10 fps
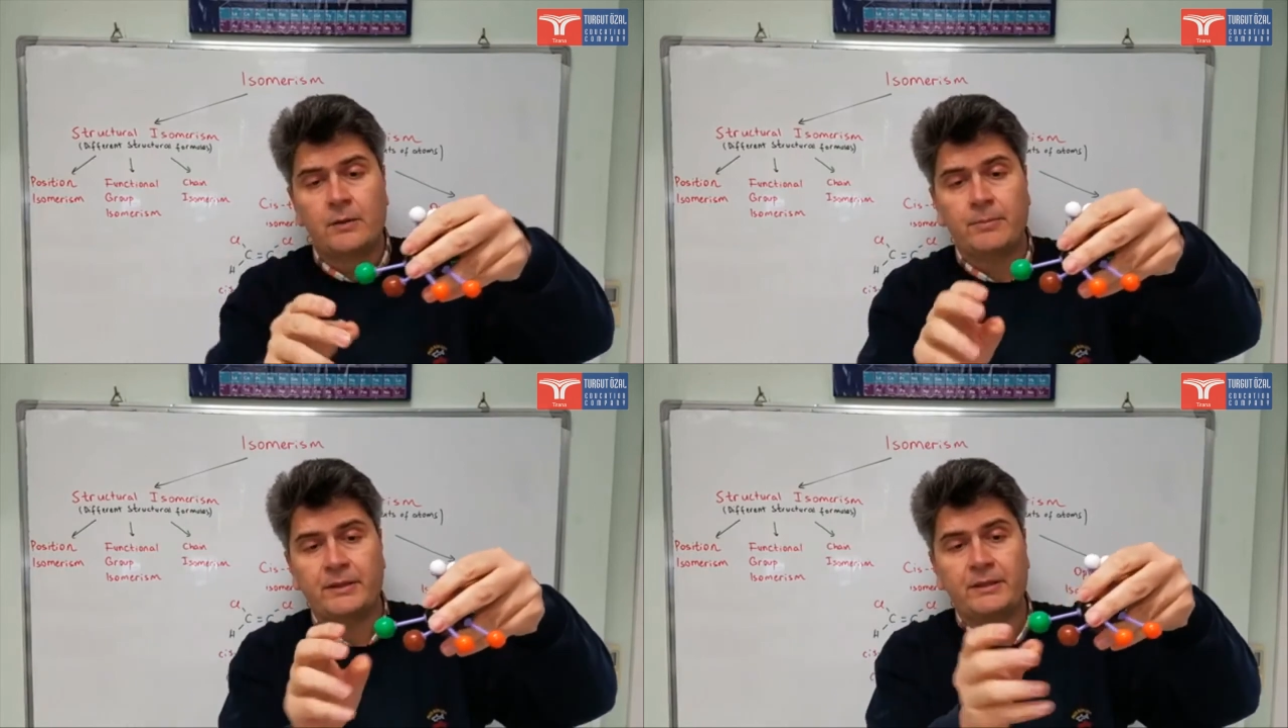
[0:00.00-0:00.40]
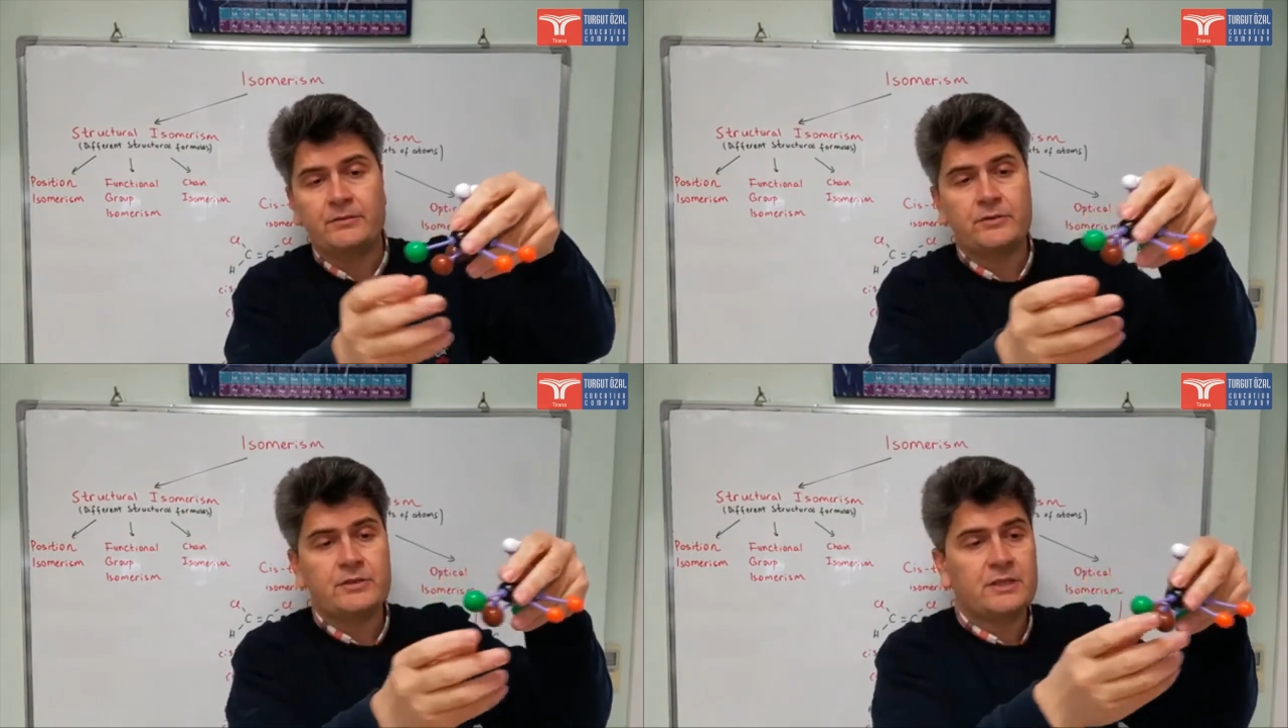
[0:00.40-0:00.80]
but
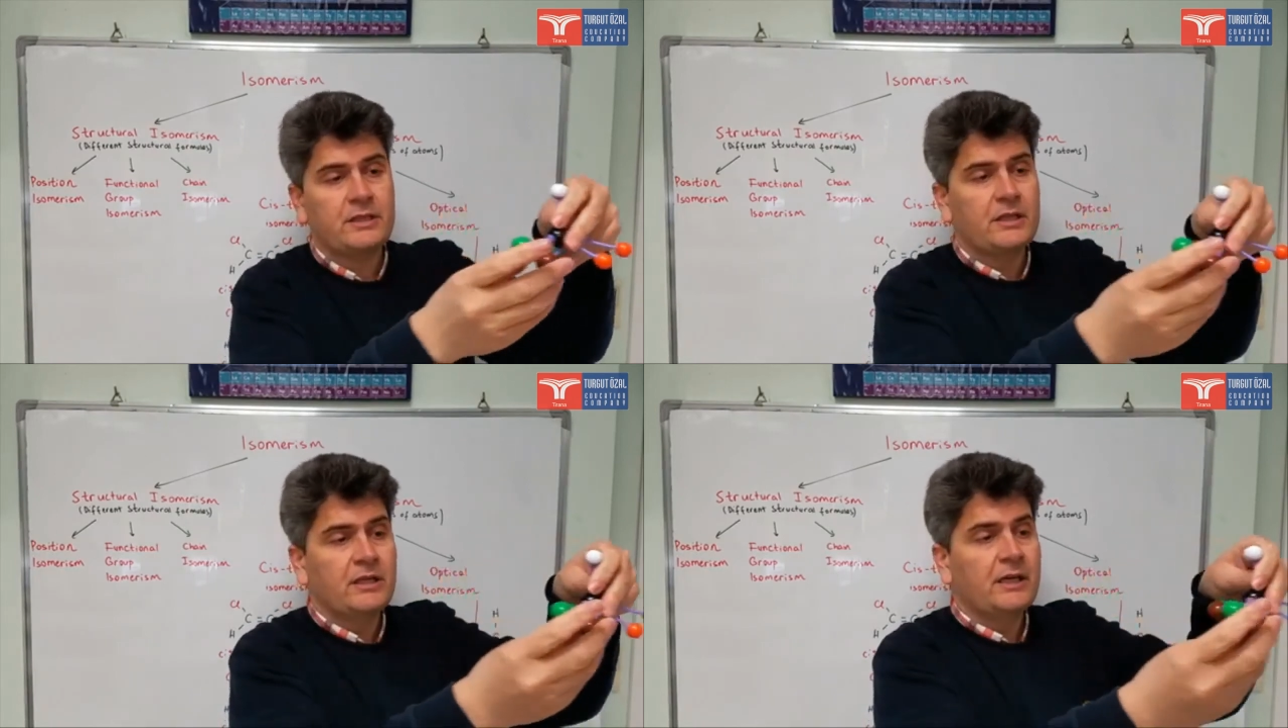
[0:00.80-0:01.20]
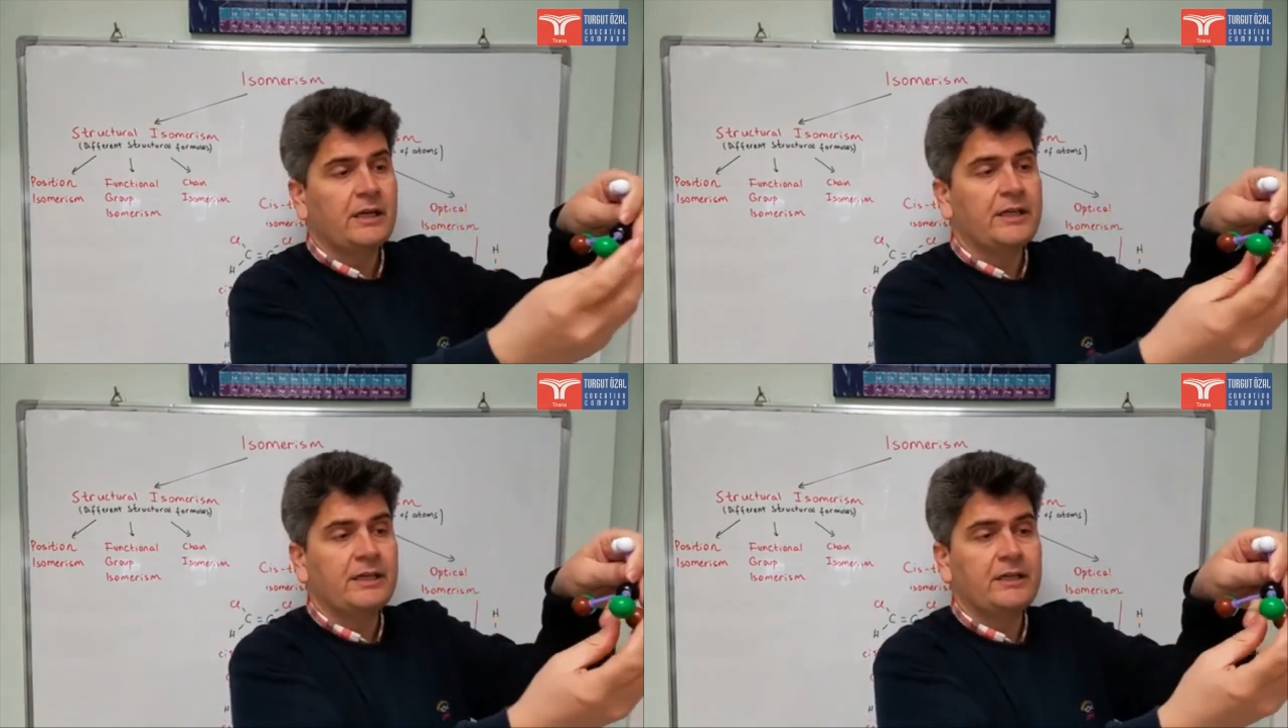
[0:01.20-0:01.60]
as you see,
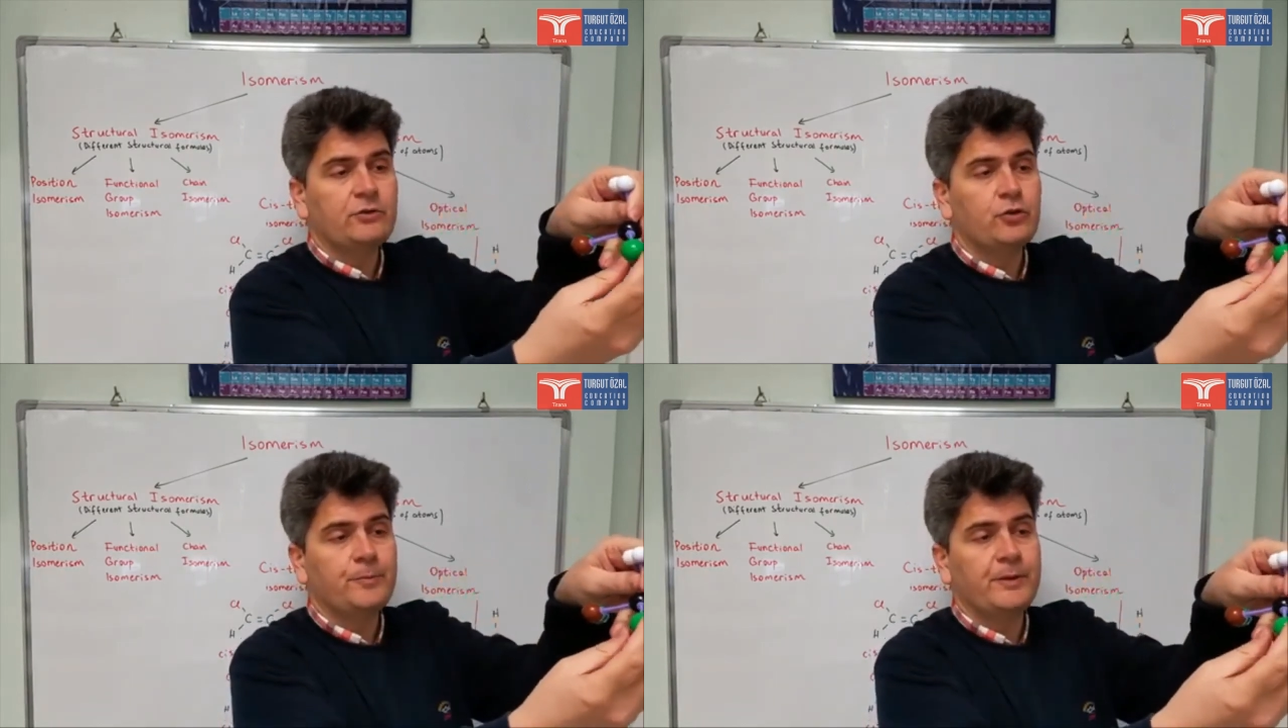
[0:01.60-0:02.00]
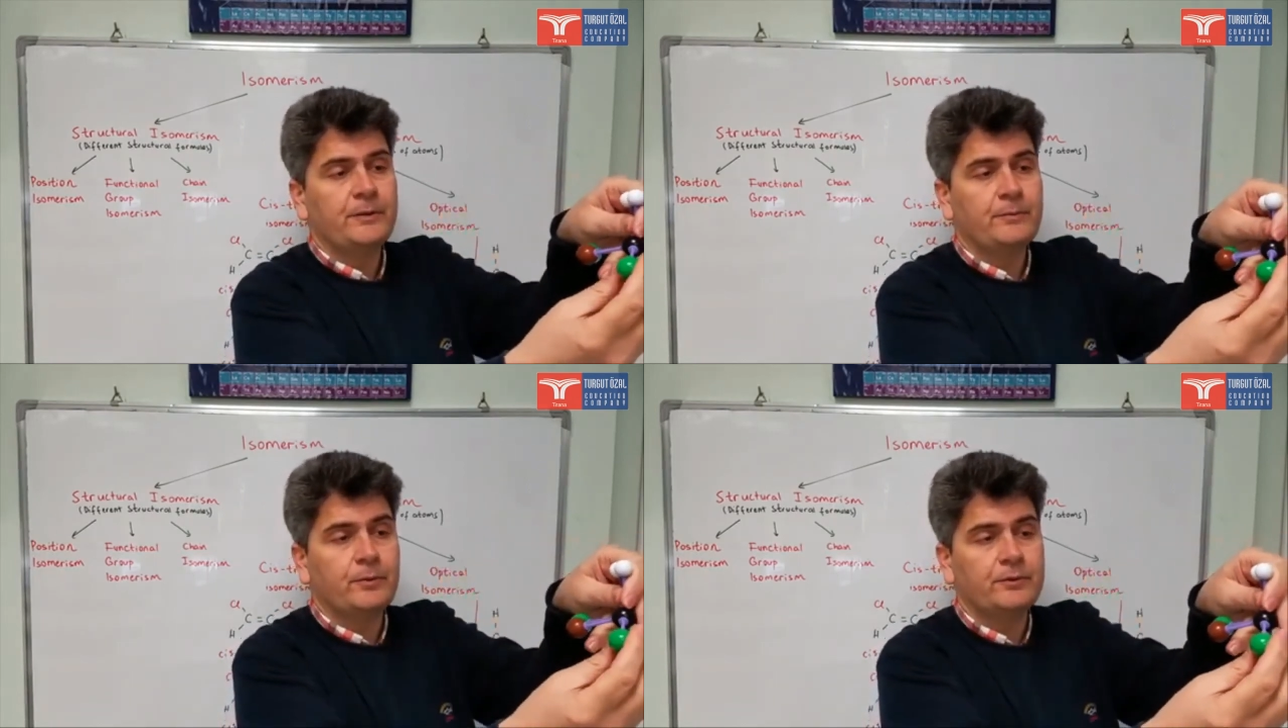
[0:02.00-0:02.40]
I cannot
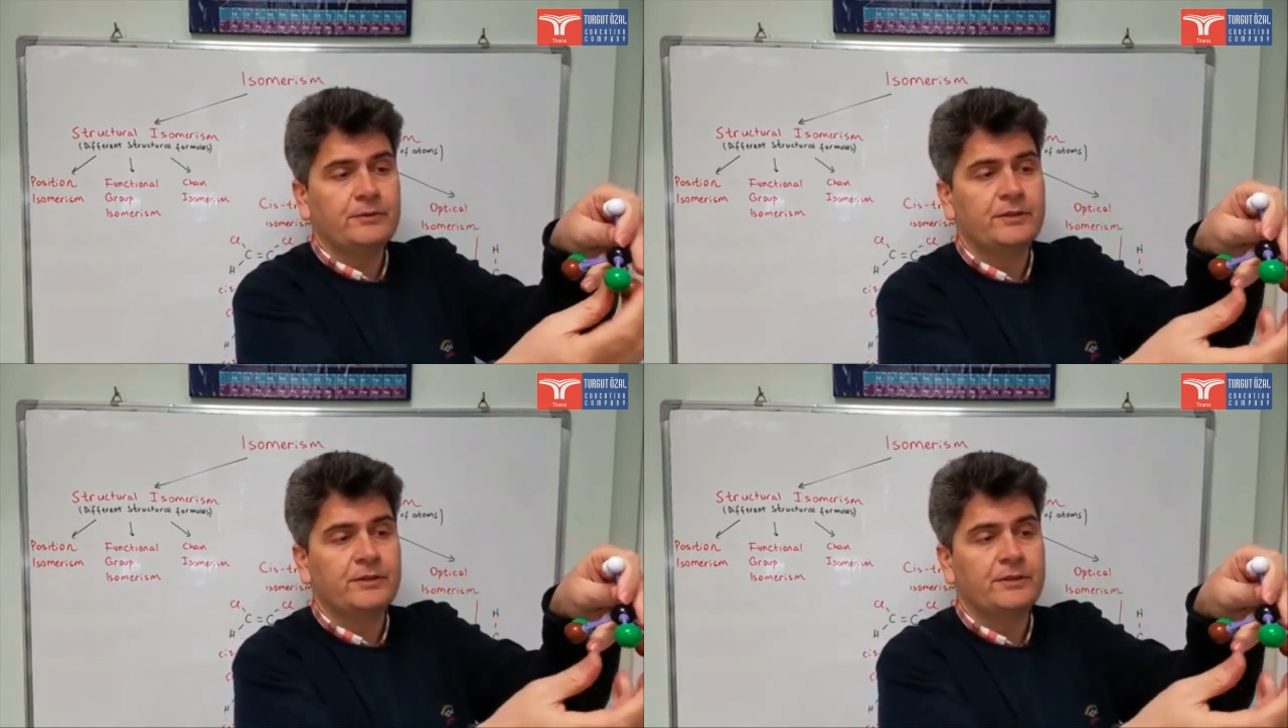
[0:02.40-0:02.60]
superimpose